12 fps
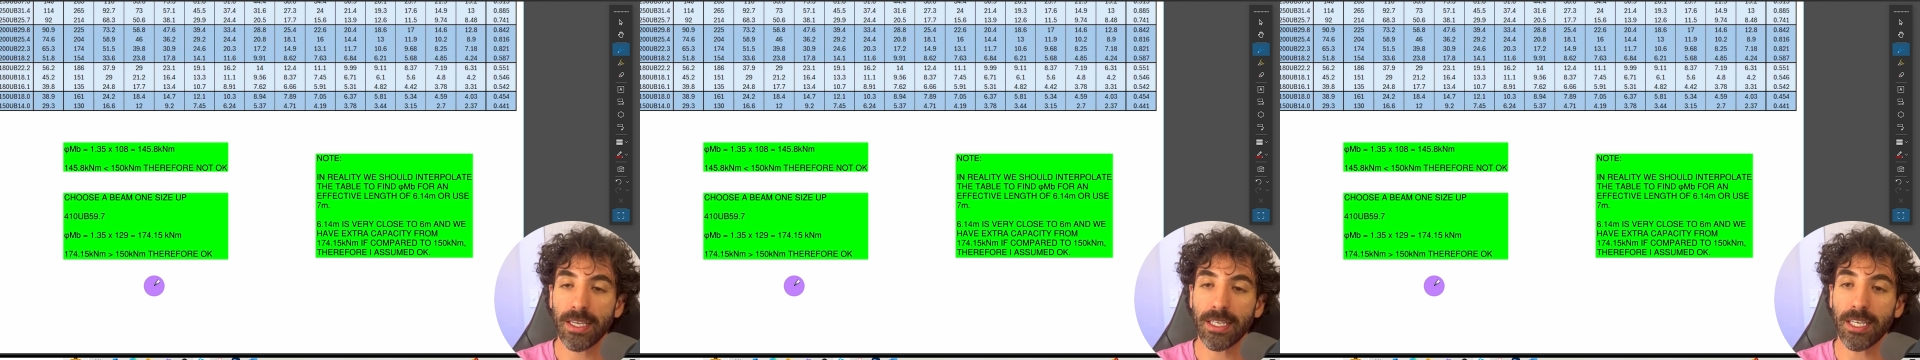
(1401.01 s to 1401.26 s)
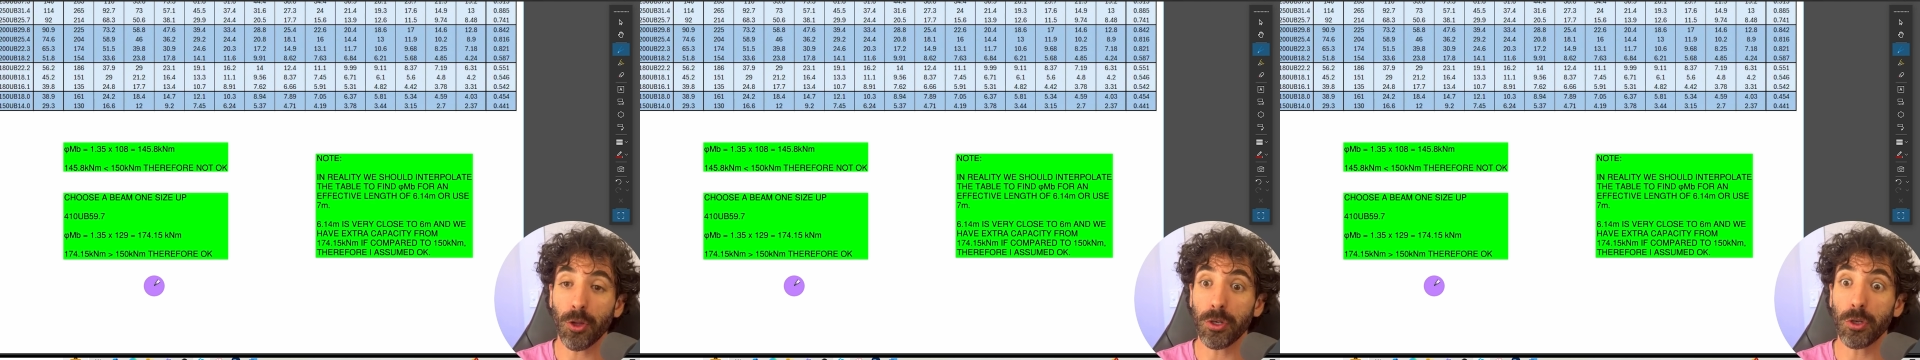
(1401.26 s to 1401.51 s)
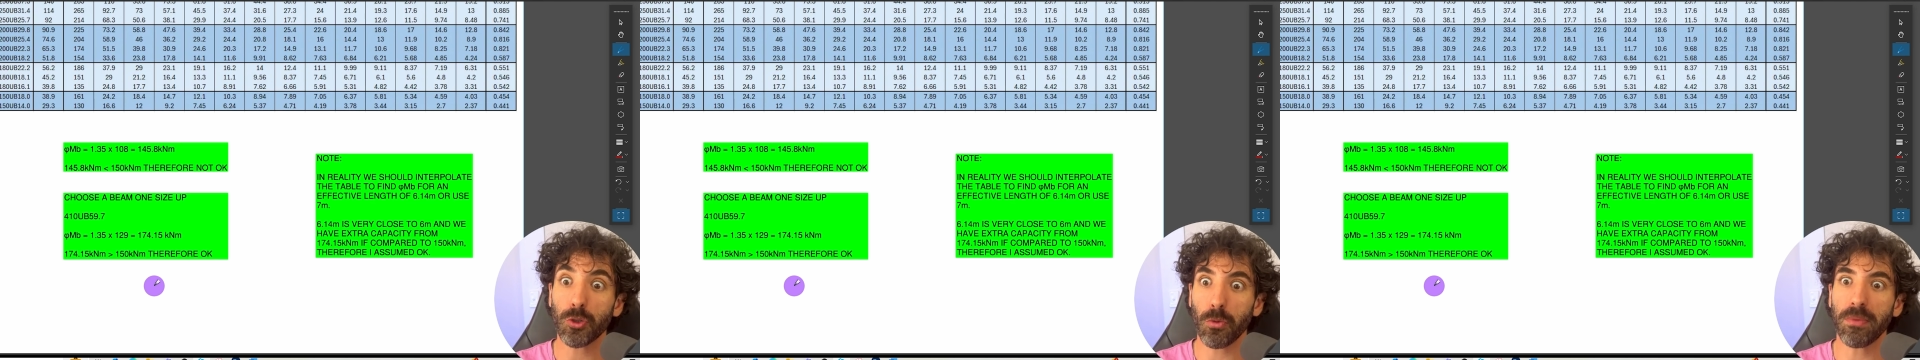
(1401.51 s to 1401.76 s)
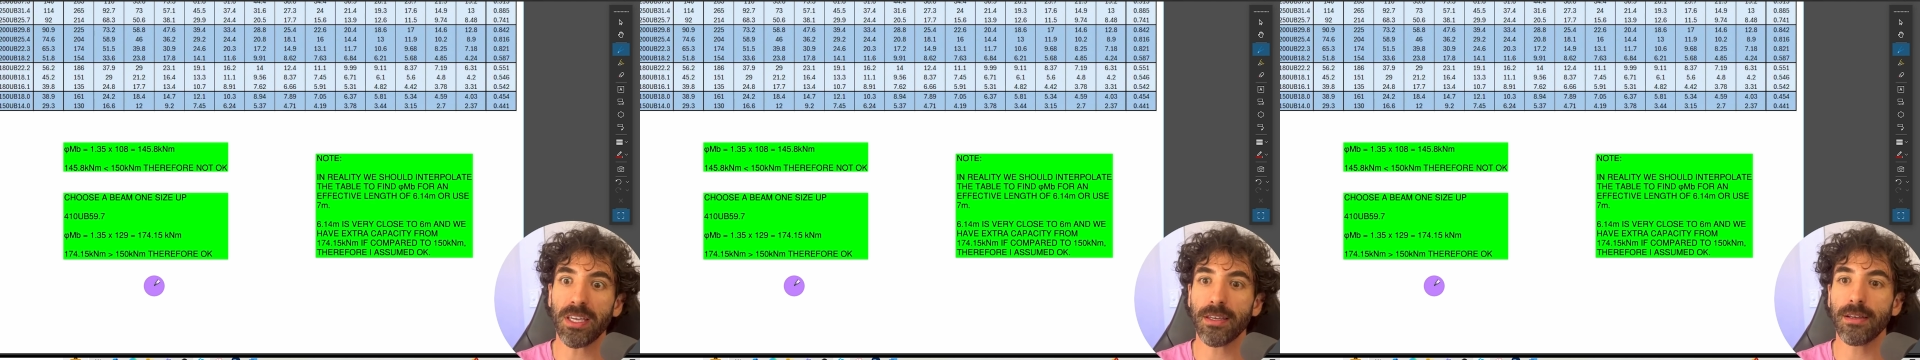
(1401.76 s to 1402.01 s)
kilonewton
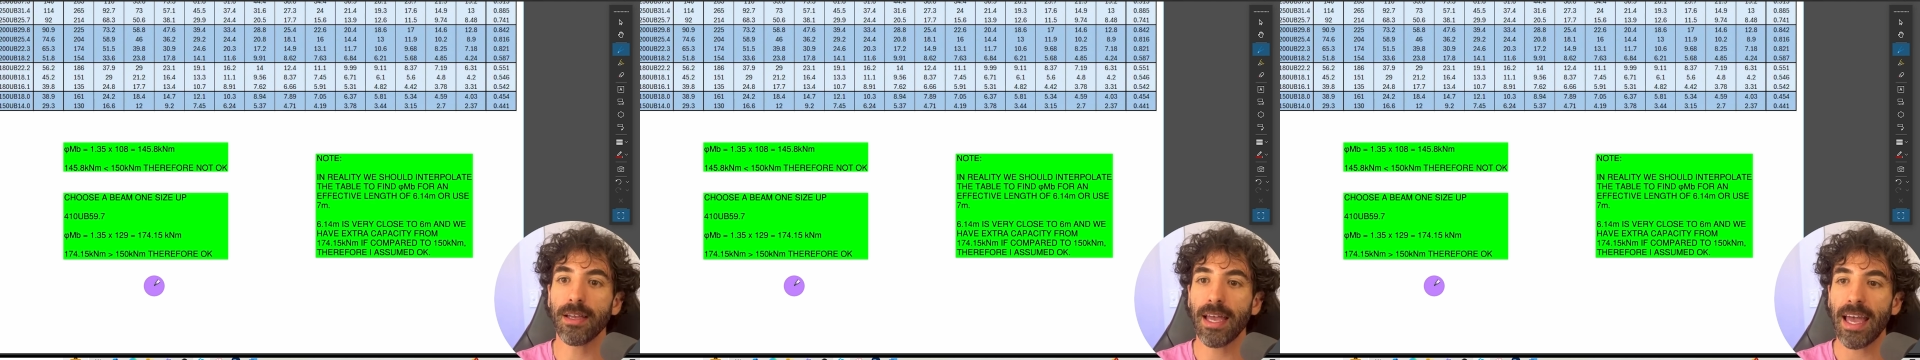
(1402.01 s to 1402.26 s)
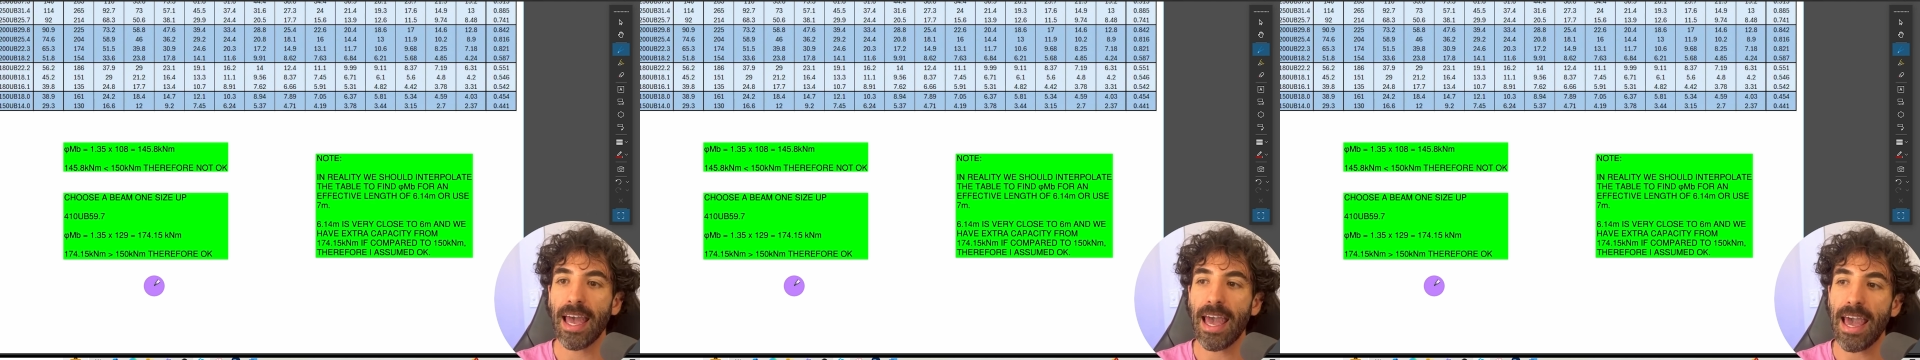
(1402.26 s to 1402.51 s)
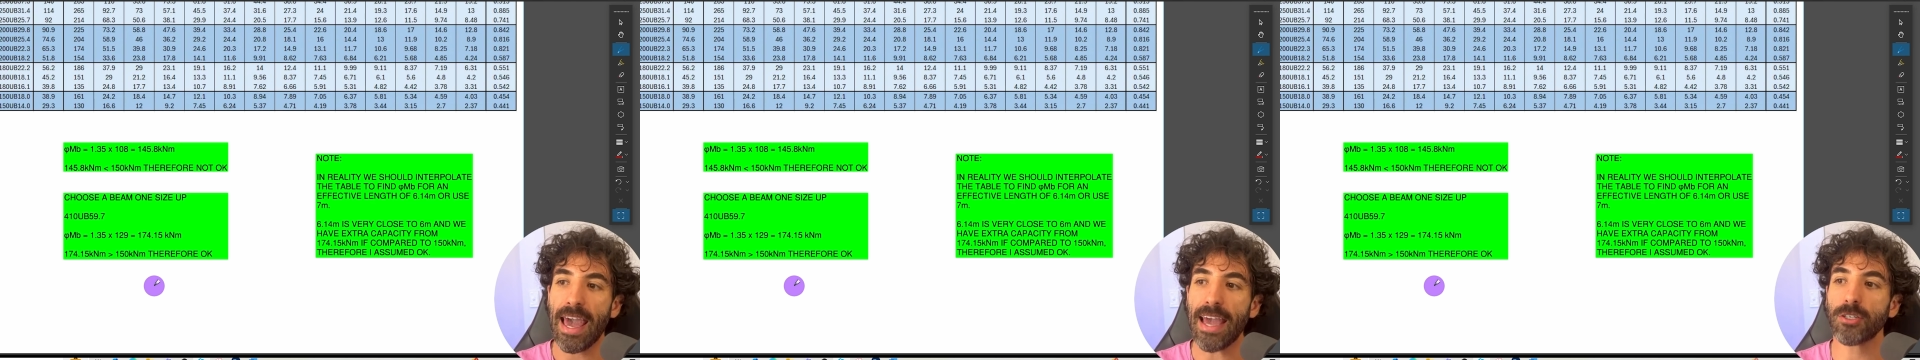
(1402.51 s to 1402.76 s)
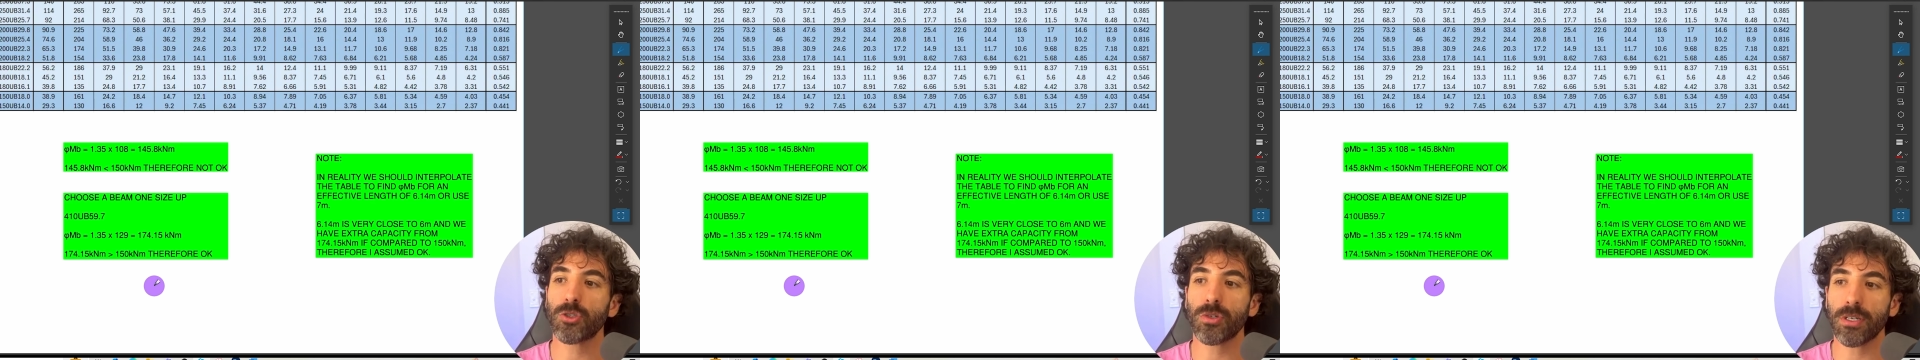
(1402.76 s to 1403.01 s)
meter
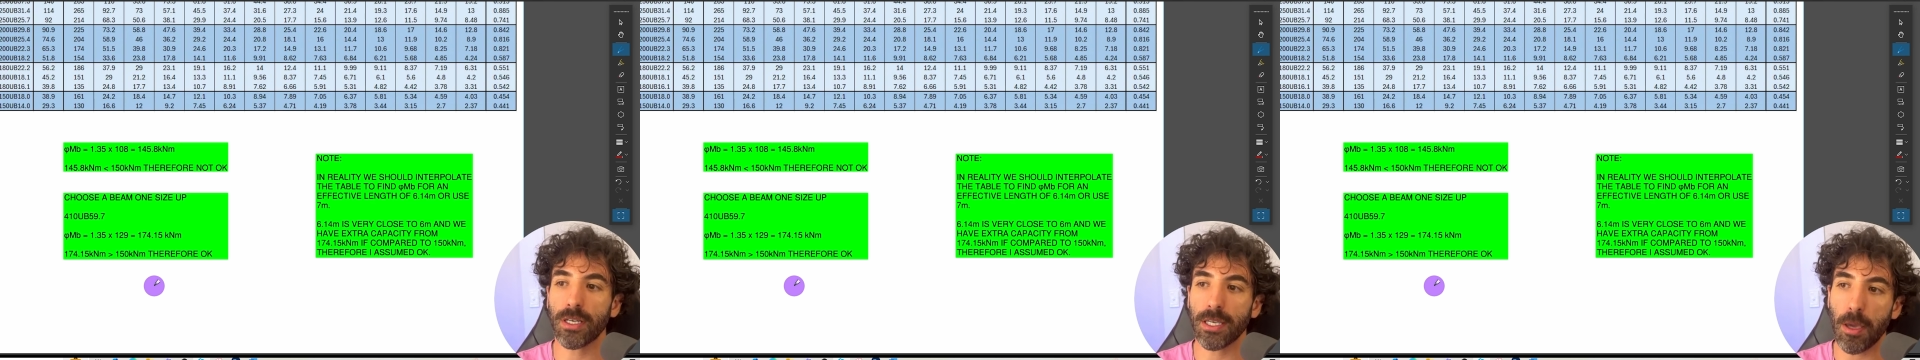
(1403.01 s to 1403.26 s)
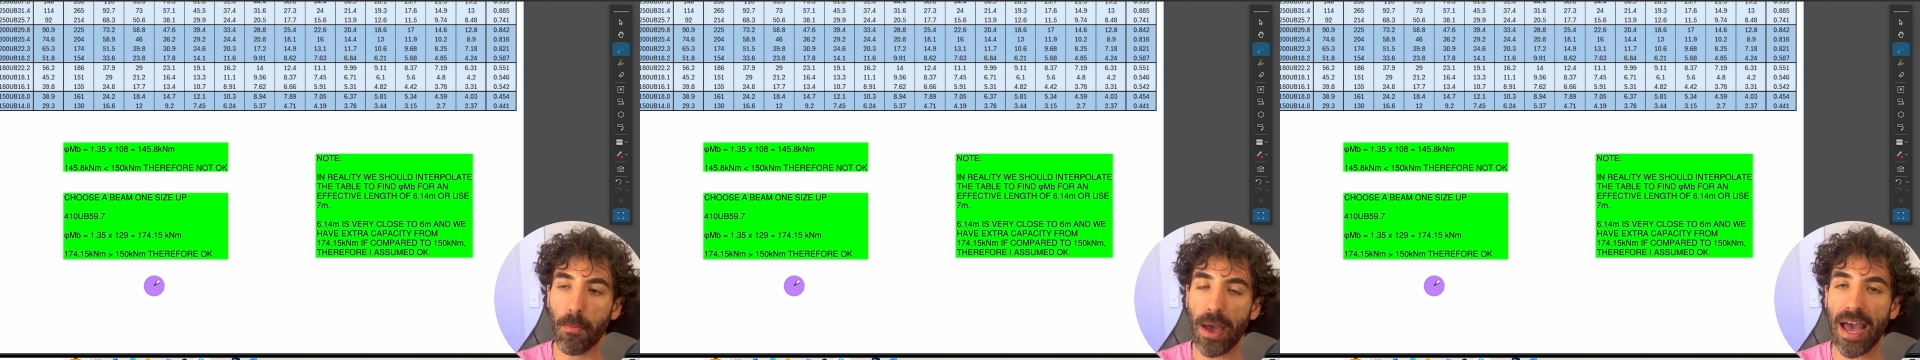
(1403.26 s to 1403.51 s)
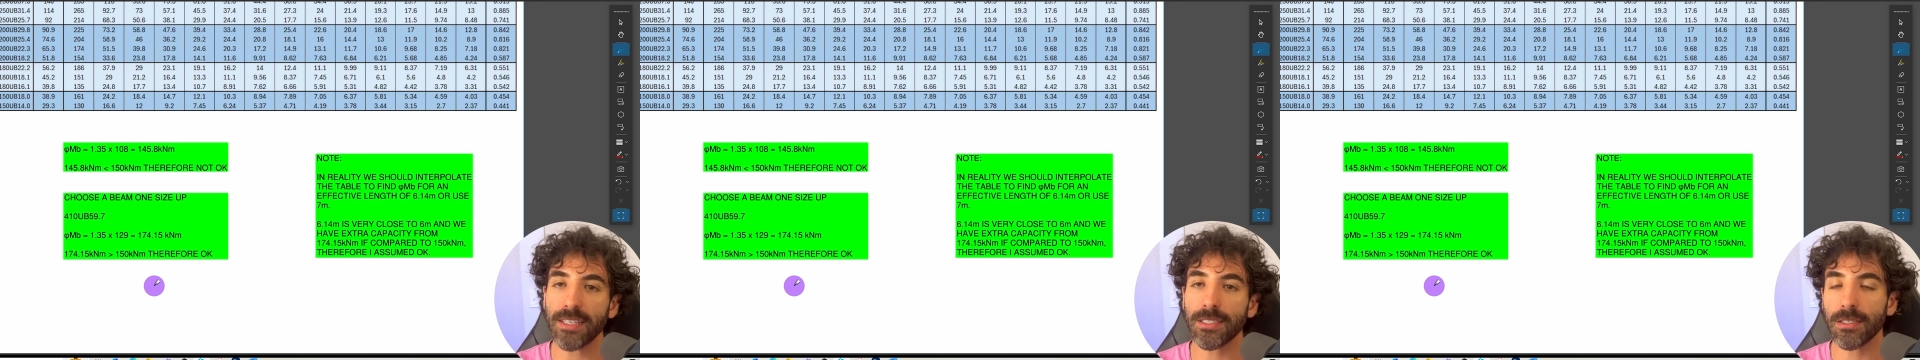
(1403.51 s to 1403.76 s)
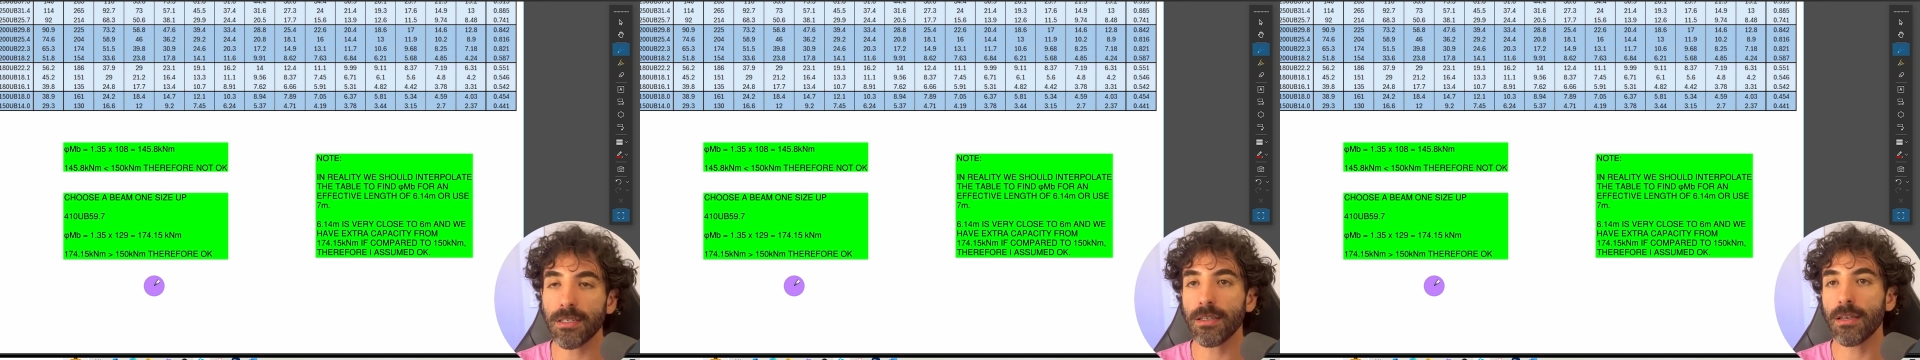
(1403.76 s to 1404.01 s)
extra
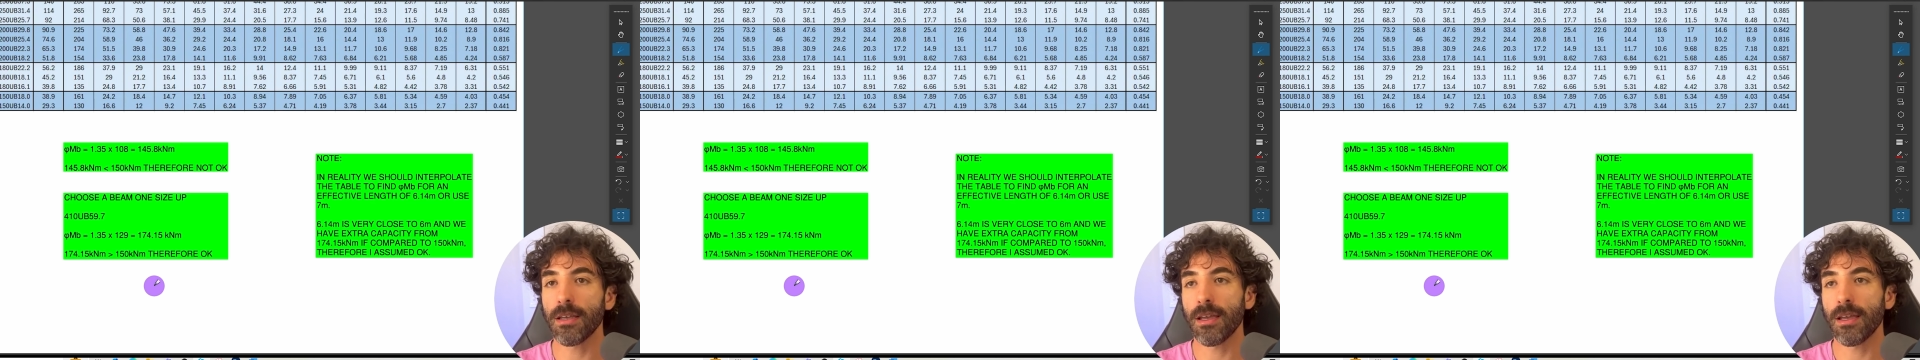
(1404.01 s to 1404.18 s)
capacity.